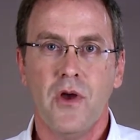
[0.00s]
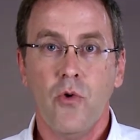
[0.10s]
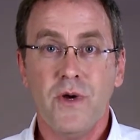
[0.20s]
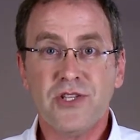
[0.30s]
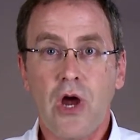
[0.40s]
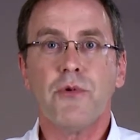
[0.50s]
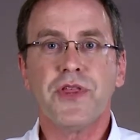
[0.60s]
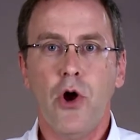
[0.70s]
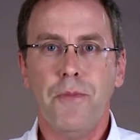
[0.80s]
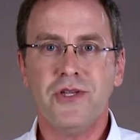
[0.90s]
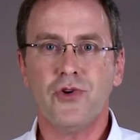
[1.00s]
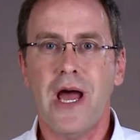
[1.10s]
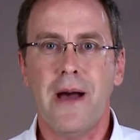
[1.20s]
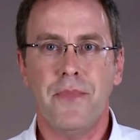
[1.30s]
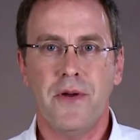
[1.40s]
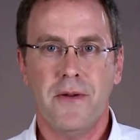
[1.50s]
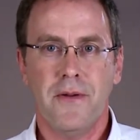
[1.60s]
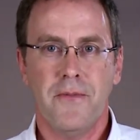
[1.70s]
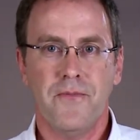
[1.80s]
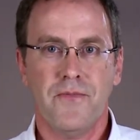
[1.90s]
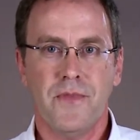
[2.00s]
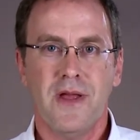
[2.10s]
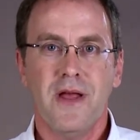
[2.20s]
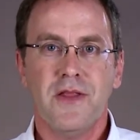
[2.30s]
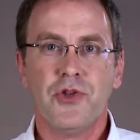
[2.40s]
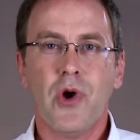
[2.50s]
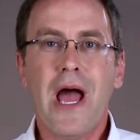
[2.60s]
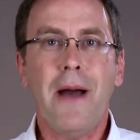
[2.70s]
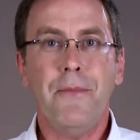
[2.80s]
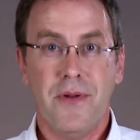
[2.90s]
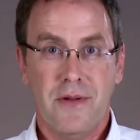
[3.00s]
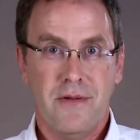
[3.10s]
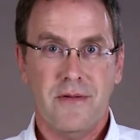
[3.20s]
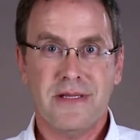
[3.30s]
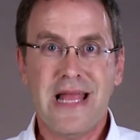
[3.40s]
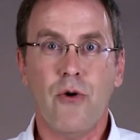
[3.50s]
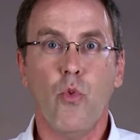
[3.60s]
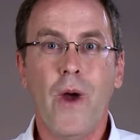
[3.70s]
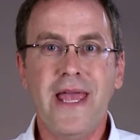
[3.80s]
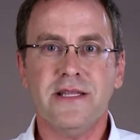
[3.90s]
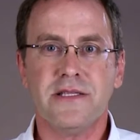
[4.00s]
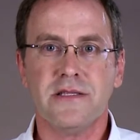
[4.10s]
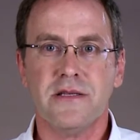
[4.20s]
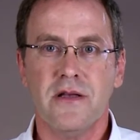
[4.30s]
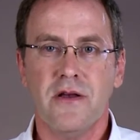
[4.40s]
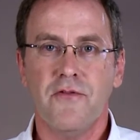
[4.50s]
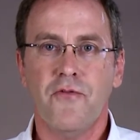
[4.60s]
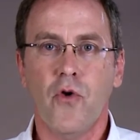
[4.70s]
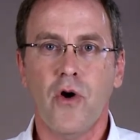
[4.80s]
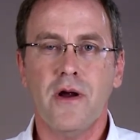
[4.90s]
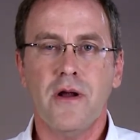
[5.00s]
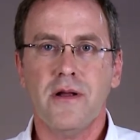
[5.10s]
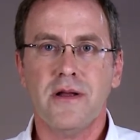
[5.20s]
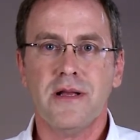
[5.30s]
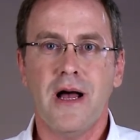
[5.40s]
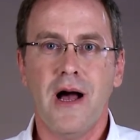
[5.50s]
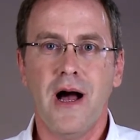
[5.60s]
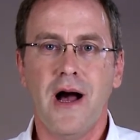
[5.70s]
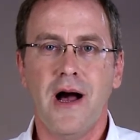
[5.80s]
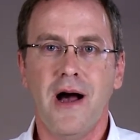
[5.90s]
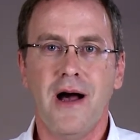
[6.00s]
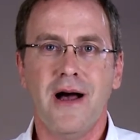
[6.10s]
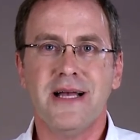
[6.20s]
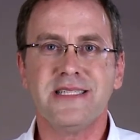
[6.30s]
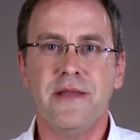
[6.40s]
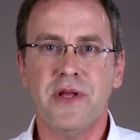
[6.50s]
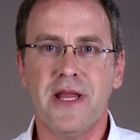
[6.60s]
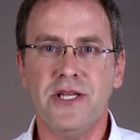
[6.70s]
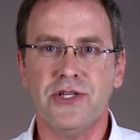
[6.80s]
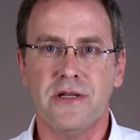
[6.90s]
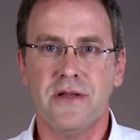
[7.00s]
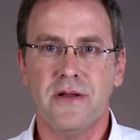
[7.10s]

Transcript: We start with an open trap. The trap now waits for a stimulation.